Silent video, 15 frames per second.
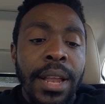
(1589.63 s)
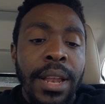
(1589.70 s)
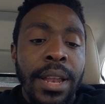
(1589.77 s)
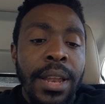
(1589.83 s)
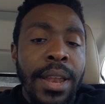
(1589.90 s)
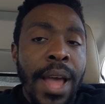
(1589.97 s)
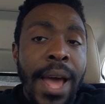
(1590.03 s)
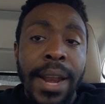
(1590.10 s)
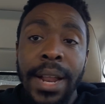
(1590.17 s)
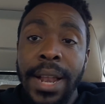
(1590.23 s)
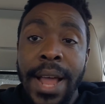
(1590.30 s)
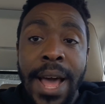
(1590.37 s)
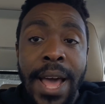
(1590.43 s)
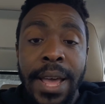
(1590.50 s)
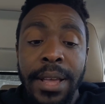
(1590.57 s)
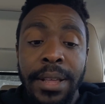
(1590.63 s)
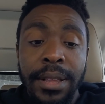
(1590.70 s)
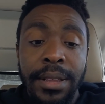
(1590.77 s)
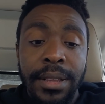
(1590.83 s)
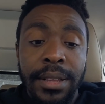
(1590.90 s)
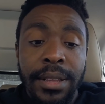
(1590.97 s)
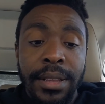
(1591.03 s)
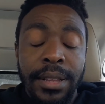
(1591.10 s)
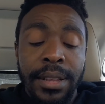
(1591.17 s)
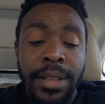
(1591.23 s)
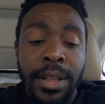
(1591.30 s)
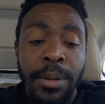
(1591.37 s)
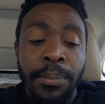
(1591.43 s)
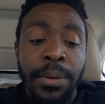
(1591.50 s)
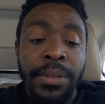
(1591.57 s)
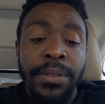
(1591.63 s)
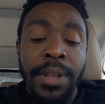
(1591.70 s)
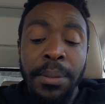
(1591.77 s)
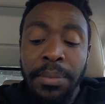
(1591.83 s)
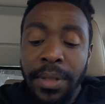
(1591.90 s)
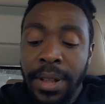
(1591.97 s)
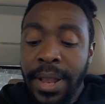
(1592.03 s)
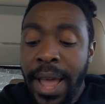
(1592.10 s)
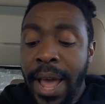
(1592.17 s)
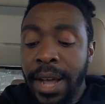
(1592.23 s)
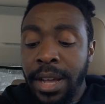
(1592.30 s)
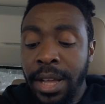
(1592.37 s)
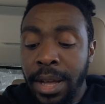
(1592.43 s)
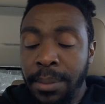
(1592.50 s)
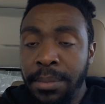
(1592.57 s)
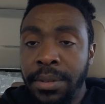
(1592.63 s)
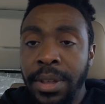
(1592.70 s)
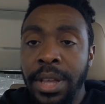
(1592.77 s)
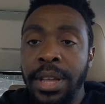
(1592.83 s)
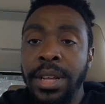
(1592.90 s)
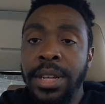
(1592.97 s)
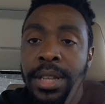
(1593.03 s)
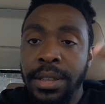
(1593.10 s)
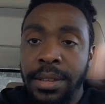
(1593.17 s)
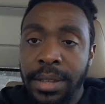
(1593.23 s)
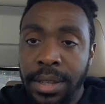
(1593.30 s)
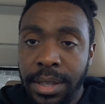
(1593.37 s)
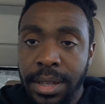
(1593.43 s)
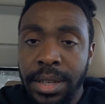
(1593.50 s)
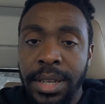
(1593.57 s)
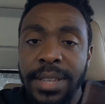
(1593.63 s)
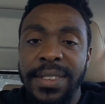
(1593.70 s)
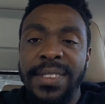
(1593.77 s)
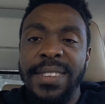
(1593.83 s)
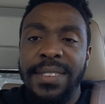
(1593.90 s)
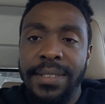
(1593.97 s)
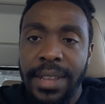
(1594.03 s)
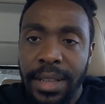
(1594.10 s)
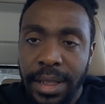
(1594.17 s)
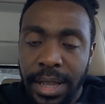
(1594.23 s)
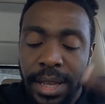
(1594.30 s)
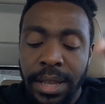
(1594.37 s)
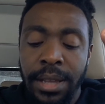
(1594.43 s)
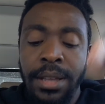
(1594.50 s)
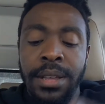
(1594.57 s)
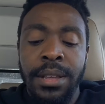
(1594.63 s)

Not a lot, but something that comes in consistently.